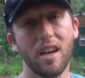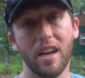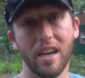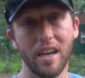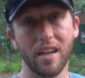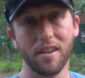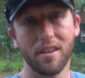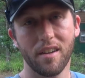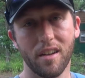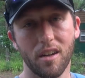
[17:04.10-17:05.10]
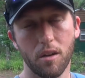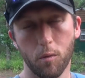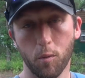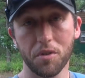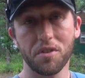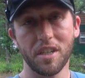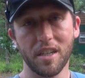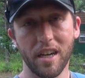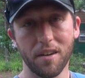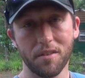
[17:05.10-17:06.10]
and we'll see
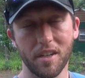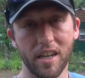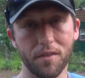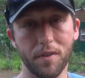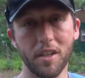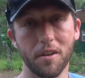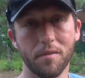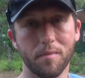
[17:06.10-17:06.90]
you now on the next video.